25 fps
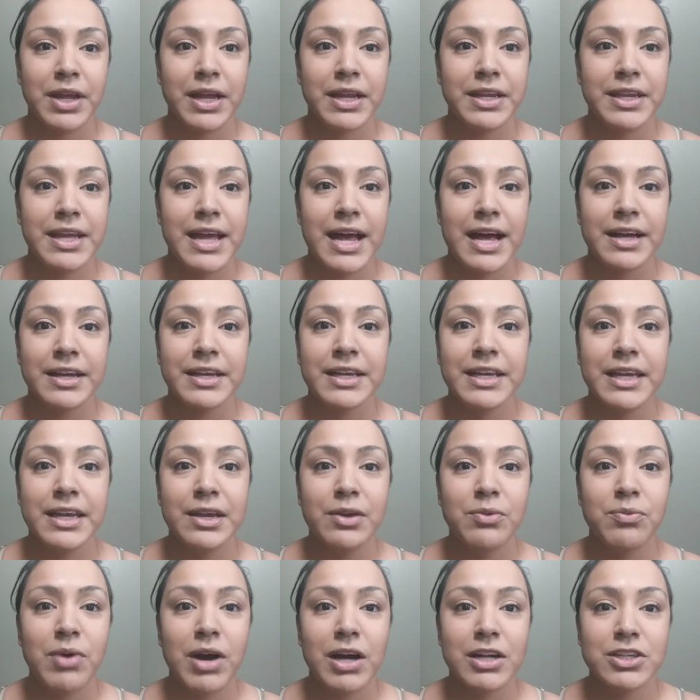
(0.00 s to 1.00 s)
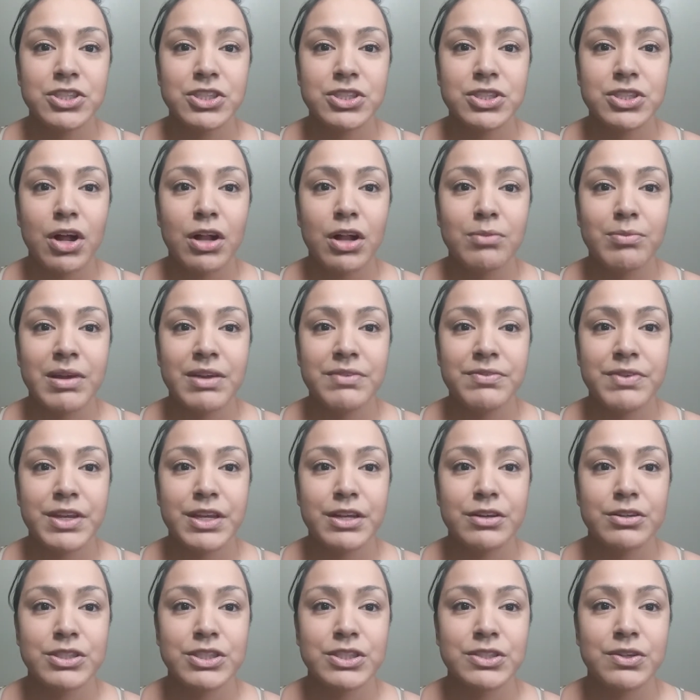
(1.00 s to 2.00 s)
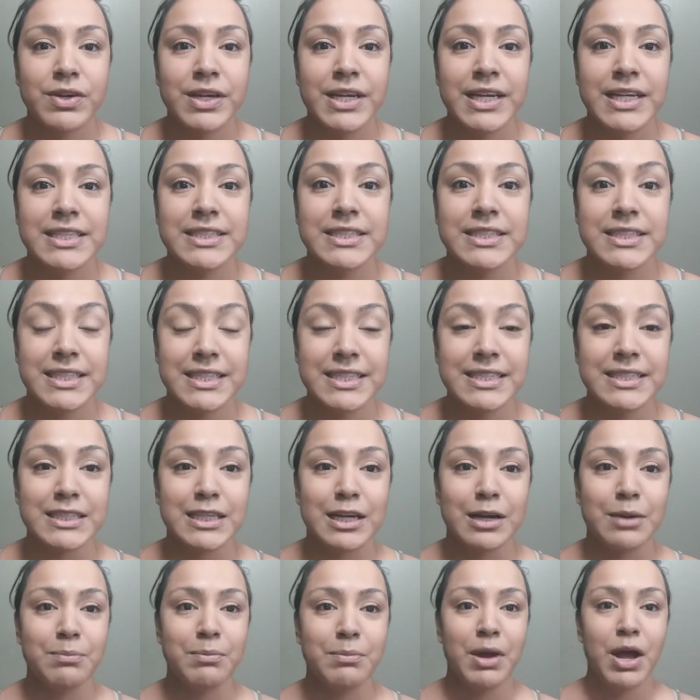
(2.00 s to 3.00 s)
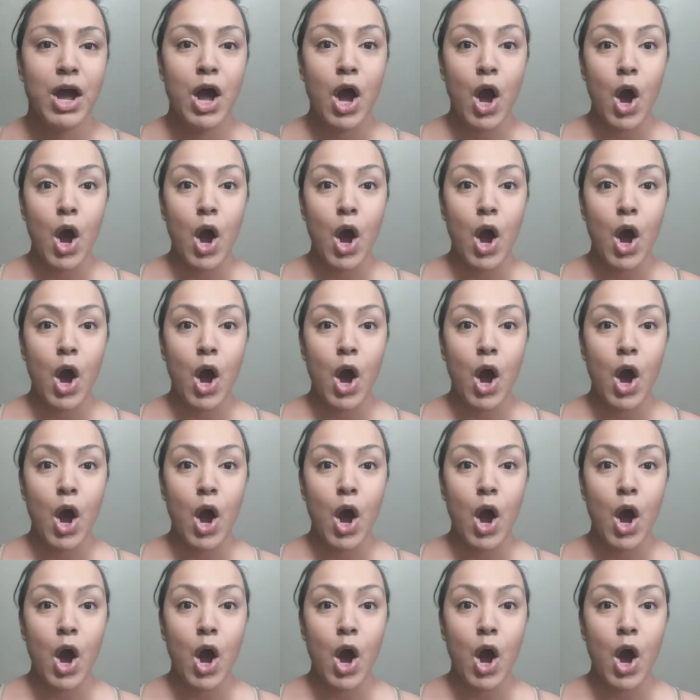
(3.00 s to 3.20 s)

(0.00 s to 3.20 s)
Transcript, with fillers: And yeah, he watches all my videos, so he sees them.